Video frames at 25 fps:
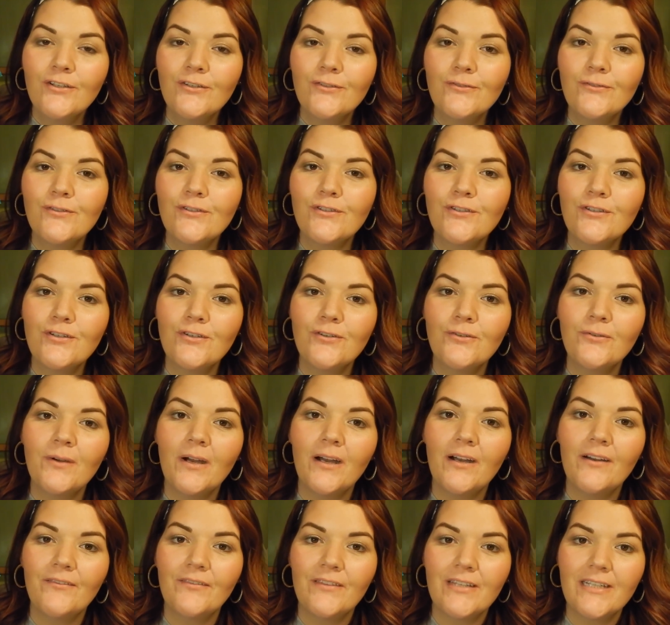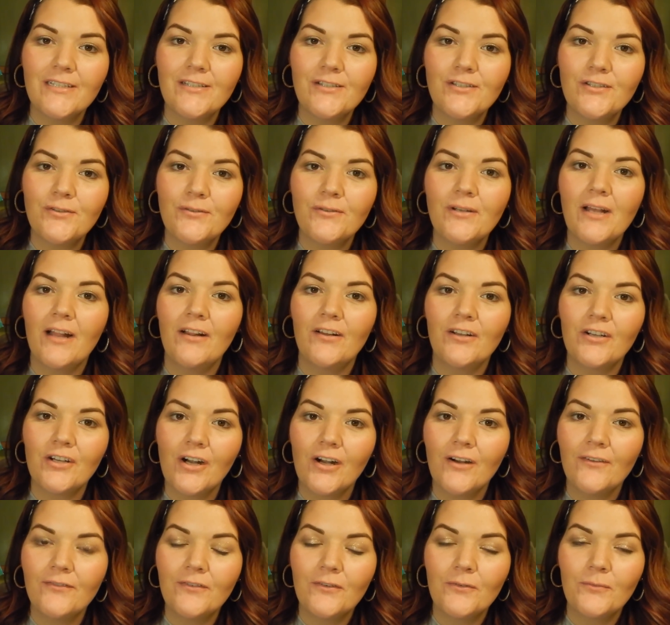Use 2 of these $2
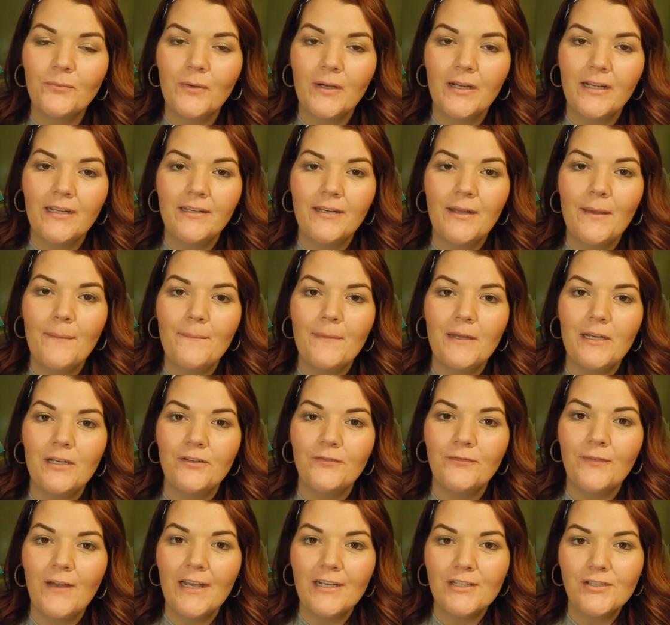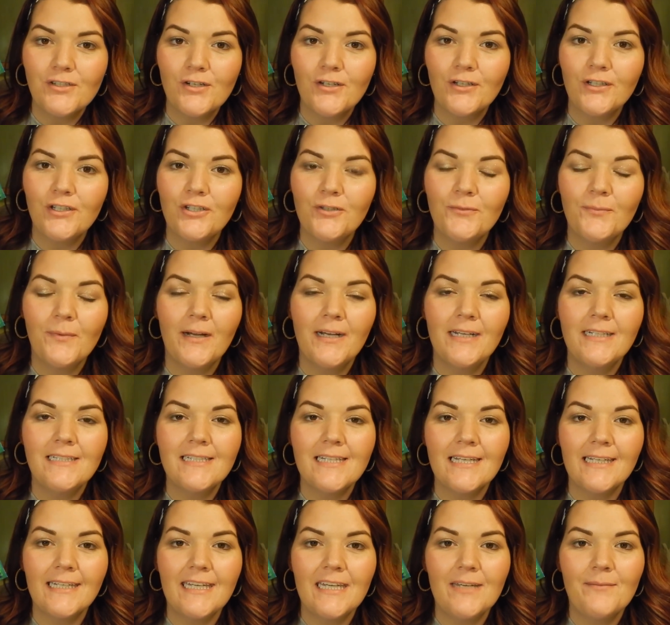off of 1 manufacturer coupons
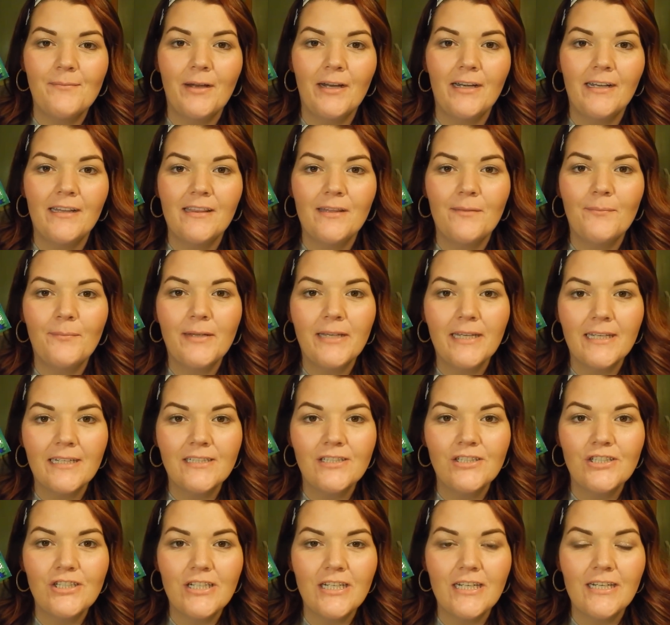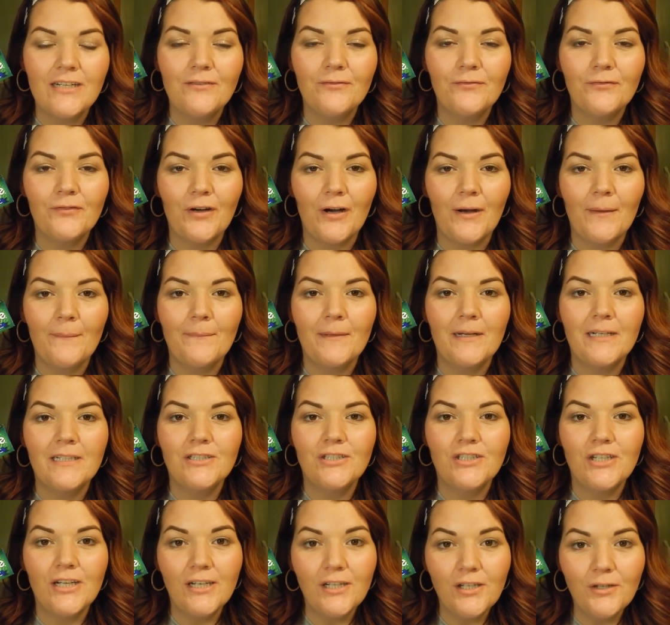that came out in the PNG from
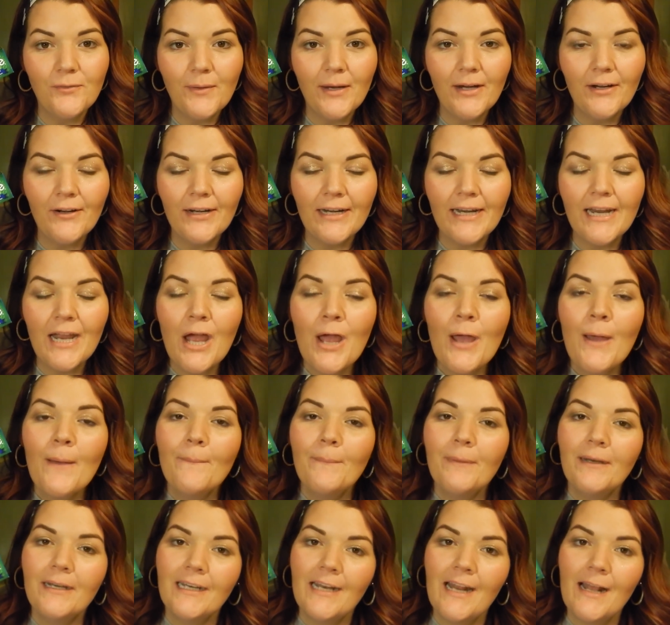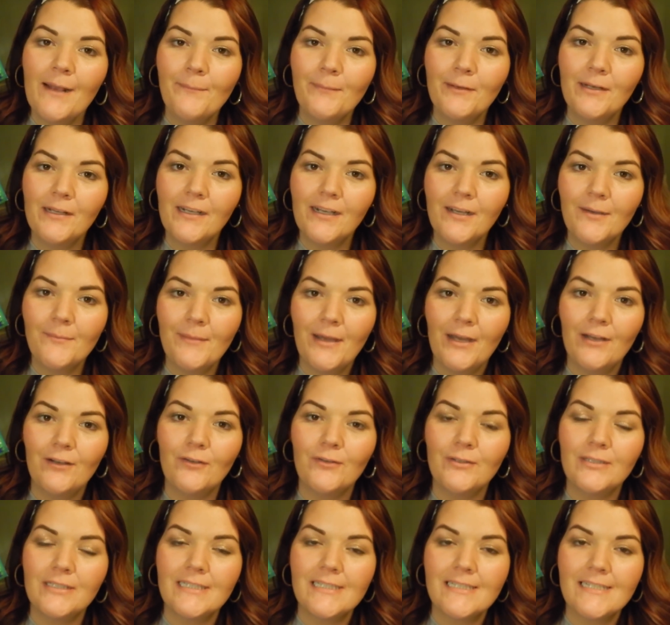January, but it happened to come out
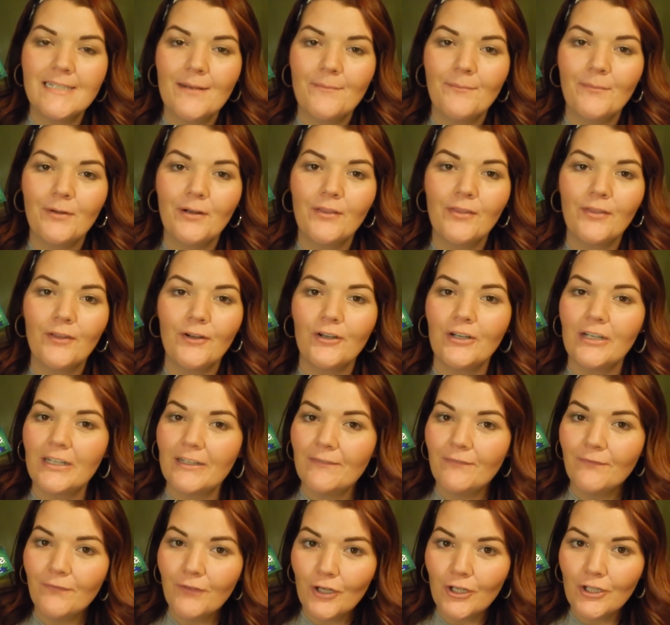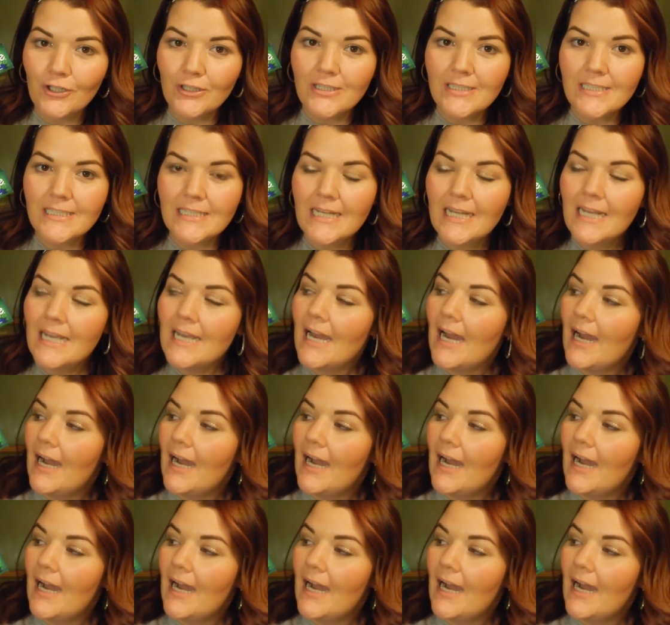on December 31st.